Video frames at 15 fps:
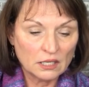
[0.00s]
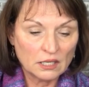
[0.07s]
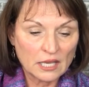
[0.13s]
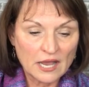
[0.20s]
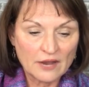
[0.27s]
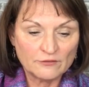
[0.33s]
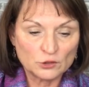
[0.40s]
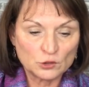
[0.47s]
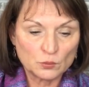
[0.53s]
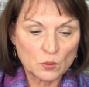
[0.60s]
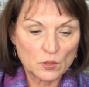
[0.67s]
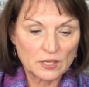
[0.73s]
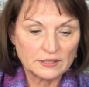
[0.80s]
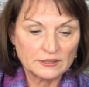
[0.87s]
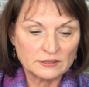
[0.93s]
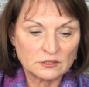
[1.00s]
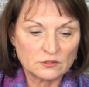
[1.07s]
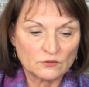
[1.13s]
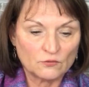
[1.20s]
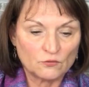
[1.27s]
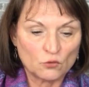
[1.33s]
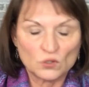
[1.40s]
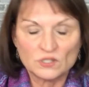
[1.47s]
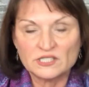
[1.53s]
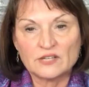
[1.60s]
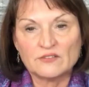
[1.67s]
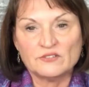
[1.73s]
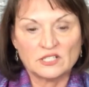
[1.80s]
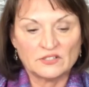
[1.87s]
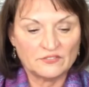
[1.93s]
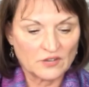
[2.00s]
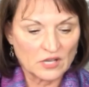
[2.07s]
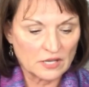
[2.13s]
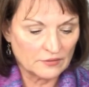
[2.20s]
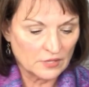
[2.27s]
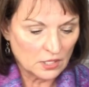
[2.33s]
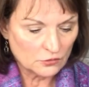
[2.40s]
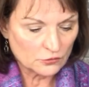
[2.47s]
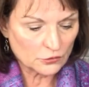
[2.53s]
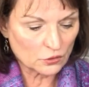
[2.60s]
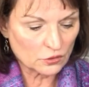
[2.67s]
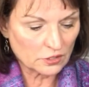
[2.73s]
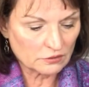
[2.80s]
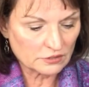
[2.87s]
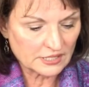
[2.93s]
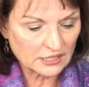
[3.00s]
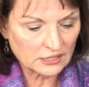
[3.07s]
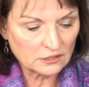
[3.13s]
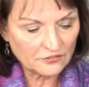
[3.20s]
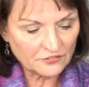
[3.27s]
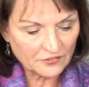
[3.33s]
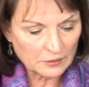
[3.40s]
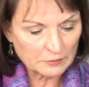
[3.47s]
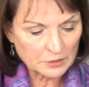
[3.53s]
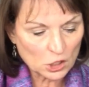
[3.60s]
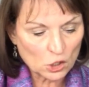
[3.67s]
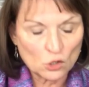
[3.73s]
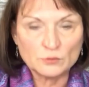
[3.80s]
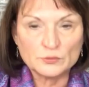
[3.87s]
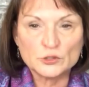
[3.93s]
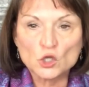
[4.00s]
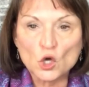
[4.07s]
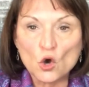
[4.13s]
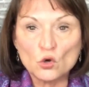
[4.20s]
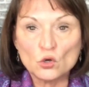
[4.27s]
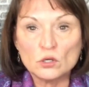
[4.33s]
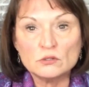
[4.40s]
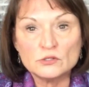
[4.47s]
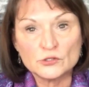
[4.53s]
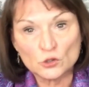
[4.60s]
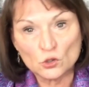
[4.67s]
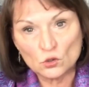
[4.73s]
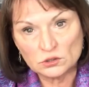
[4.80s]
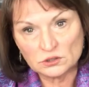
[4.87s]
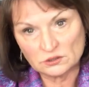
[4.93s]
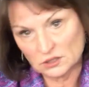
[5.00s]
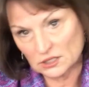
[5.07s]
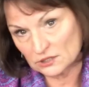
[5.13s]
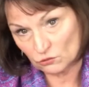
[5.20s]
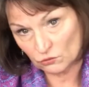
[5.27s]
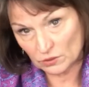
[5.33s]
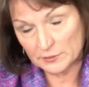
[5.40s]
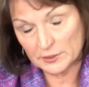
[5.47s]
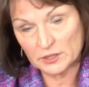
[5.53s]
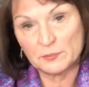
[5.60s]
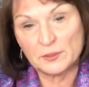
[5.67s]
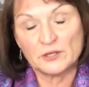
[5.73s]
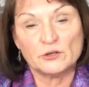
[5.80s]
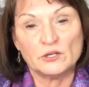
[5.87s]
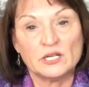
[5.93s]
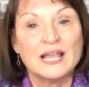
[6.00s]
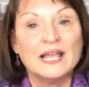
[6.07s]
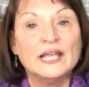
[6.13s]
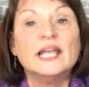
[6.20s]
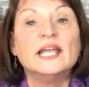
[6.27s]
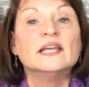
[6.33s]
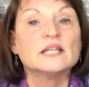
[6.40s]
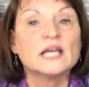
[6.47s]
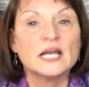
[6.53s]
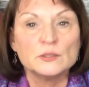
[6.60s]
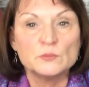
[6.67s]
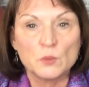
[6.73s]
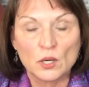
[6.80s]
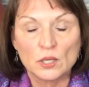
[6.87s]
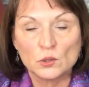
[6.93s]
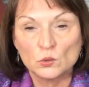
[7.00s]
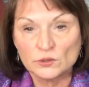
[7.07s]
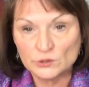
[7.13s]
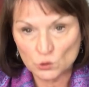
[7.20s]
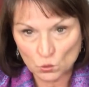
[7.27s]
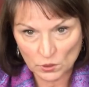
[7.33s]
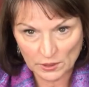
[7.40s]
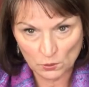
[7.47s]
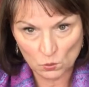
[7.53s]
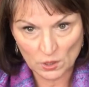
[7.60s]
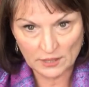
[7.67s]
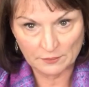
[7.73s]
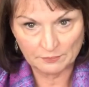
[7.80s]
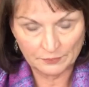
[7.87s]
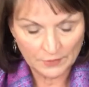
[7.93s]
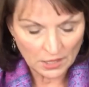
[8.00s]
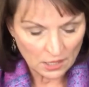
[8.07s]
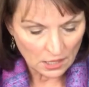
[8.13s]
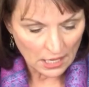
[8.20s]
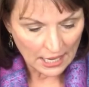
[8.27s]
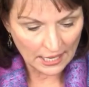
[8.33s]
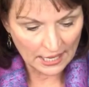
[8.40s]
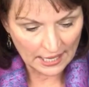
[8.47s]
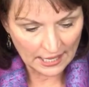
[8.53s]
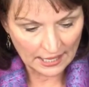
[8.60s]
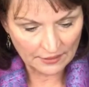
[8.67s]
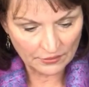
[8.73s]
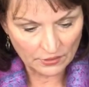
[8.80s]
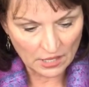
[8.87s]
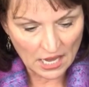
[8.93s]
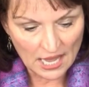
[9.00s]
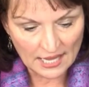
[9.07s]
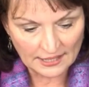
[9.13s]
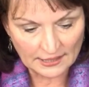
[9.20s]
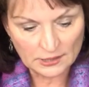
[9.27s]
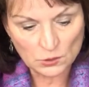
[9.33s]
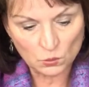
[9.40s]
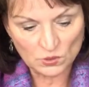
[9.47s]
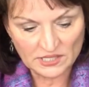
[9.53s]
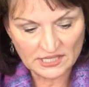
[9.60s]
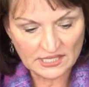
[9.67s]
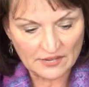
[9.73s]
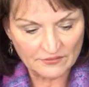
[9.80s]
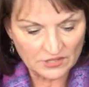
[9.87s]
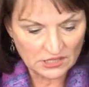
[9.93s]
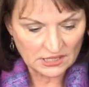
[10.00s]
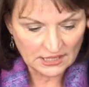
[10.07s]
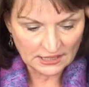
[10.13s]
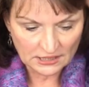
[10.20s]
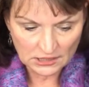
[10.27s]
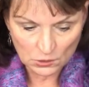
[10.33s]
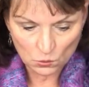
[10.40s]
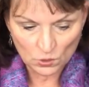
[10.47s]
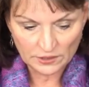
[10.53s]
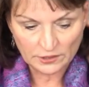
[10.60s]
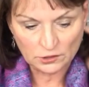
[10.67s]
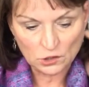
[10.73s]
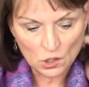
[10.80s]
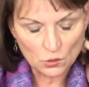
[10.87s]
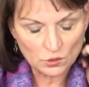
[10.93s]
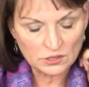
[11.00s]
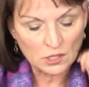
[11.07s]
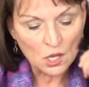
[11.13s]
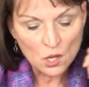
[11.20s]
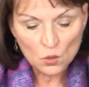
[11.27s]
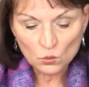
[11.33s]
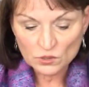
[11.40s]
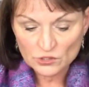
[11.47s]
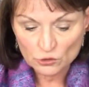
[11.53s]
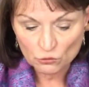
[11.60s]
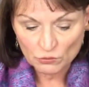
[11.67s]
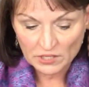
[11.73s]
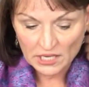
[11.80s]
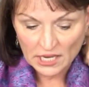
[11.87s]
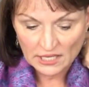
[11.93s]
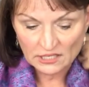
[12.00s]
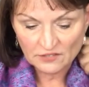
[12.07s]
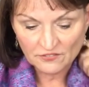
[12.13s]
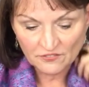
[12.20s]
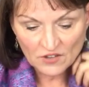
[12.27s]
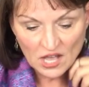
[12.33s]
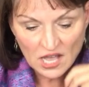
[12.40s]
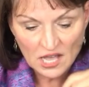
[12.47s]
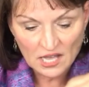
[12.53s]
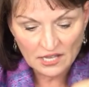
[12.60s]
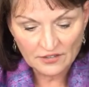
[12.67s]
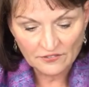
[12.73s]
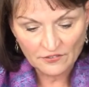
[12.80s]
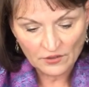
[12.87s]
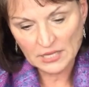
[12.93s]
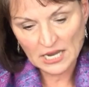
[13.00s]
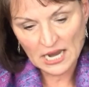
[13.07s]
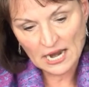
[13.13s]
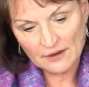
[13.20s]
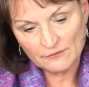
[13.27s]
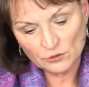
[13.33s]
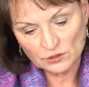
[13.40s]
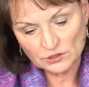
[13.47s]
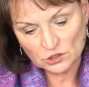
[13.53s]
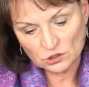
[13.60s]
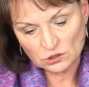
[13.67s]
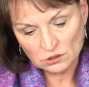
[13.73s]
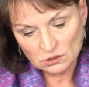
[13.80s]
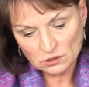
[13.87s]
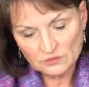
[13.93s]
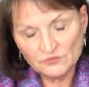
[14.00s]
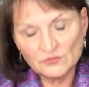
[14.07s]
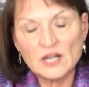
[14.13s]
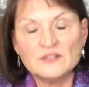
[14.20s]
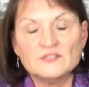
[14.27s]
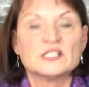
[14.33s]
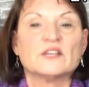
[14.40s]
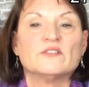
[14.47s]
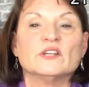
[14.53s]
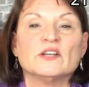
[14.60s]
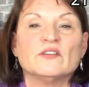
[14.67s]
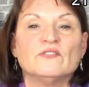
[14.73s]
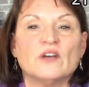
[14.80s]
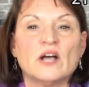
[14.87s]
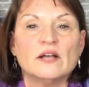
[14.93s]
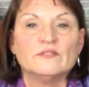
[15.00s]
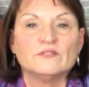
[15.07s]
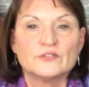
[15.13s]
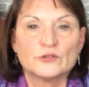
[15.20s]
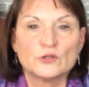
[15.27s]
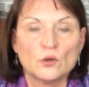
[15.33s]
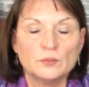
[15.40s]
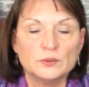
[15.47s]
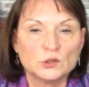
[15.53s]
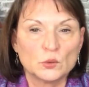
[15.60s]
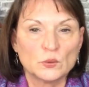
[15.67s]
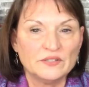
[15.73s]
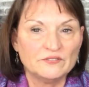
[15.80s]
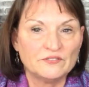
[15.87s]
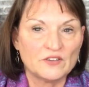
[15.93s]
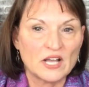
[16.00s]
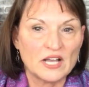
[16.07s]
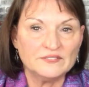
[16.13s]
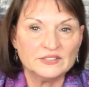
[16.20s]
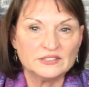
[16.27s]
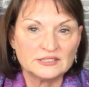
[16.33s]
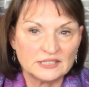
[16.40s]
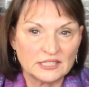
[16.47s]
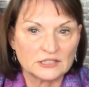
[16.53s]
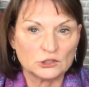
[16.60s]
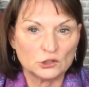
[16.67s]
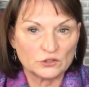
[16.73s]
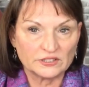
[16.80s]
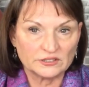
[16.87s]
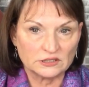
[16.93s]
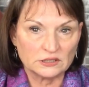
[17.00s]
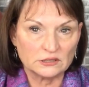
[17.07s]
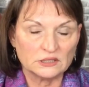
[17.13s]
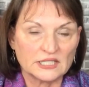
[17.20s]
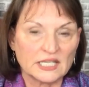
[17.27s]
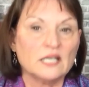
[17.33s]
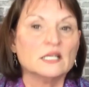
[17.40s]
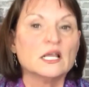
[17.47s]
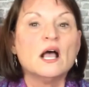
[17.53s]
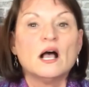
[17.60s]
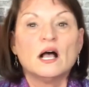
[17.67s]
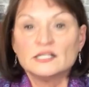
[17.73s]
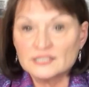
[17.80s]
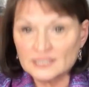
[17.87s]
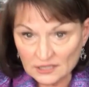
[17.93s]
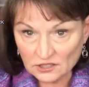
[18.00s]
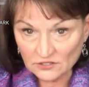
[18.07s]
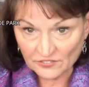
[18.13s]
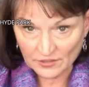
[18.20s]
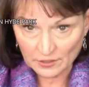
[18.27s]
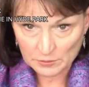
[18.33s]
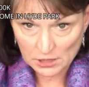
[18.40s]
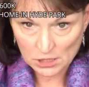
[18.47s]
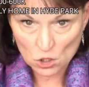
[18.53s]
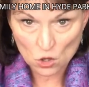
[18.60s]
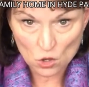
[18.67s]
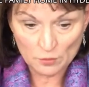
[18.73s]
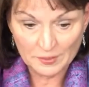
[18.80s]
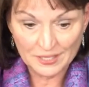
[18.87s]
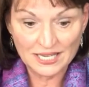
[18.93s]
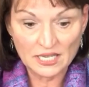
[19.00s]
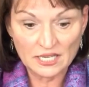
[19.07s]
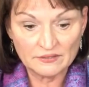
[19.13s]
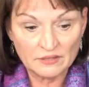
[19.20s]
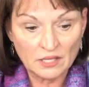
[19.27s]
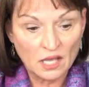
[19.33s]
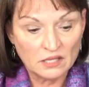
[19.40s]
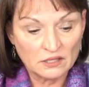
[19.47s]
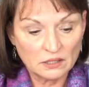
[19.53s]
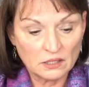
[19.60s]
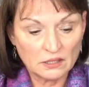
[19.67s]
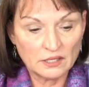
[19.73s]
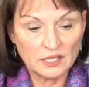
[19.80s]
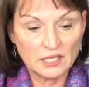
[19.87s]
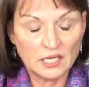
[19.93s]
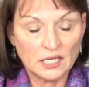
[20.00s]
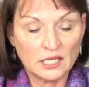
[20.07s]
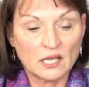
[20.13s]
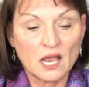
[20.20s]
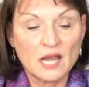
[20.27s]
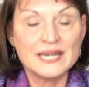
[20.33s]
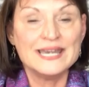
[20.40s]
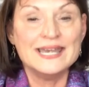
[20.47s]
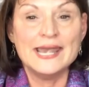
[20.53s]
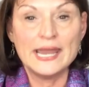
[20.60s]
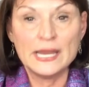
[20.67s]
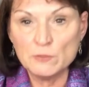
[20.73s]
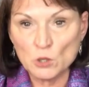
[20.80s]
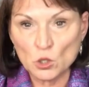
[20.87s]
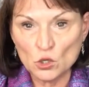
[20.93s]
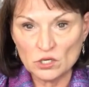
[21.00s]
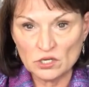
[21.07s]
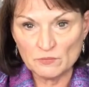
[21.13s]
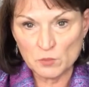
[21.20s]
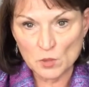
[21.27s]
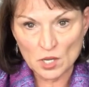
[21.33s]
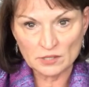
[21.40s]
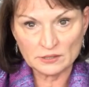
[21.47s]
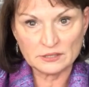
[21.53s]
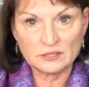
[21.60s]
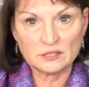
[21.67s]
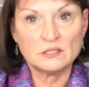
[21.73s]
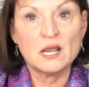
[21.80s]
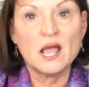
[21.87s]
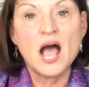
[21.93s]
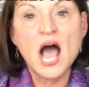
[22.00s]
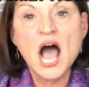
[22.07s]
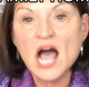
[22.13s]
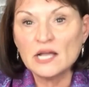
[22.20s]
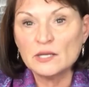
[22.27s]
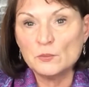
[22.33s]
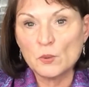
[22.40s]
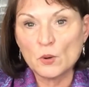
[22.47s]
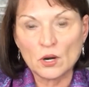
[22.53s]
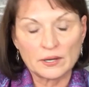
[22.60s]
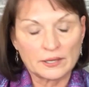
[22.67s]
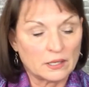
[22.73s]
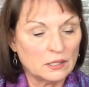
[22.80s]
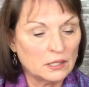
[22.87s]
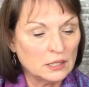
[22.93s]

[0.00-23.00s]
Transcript: average price 475 so there are single family homes total sold in that three month period in hyde park were 21 and the highest was 761 the lowest was 385 average 575 so between five and six you can still get a single family home in the neighborhood of Boston Hyde Park